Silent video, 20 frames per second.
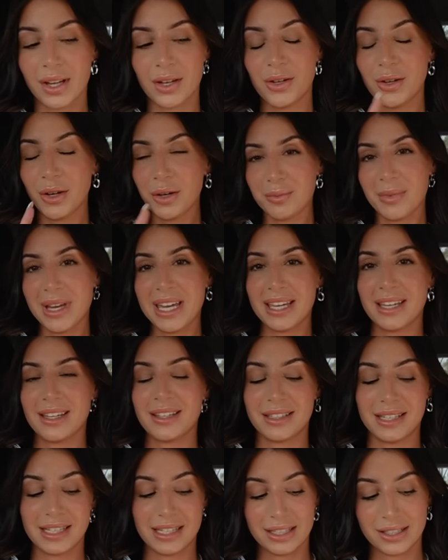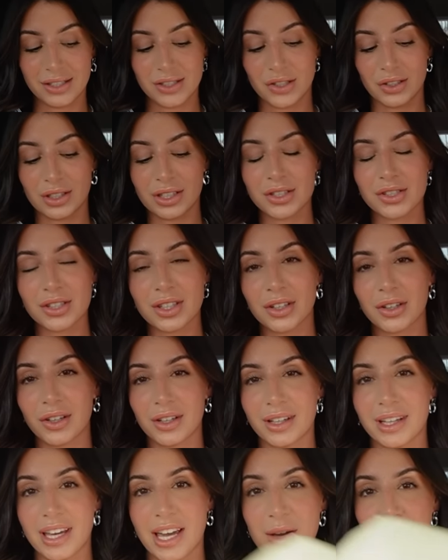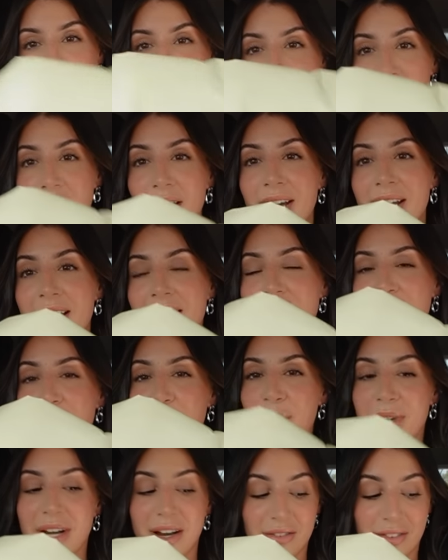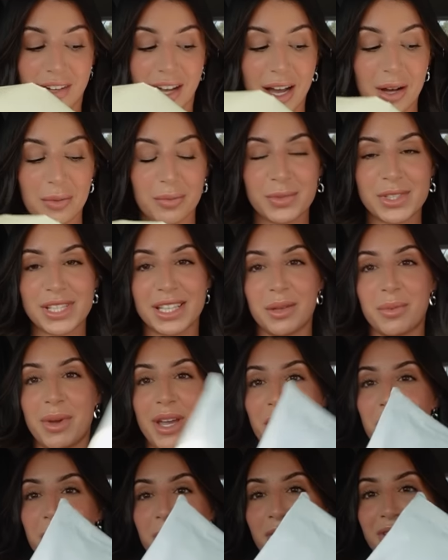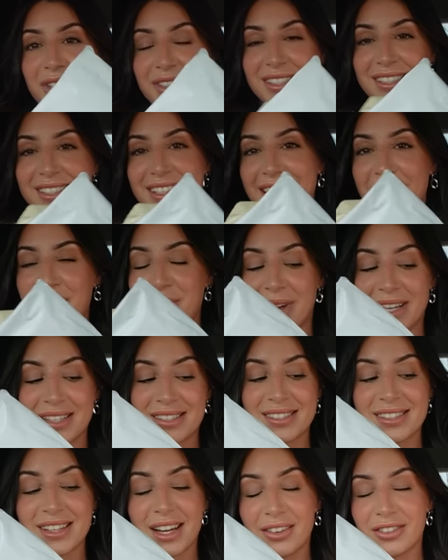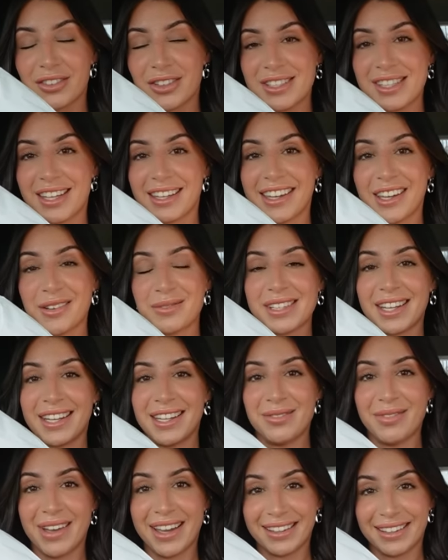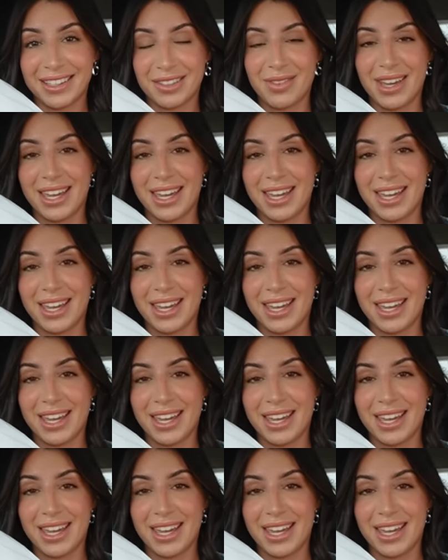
Not me needing to literally go to the airport, but I've come to the PO box to get my stuff because they kept emailing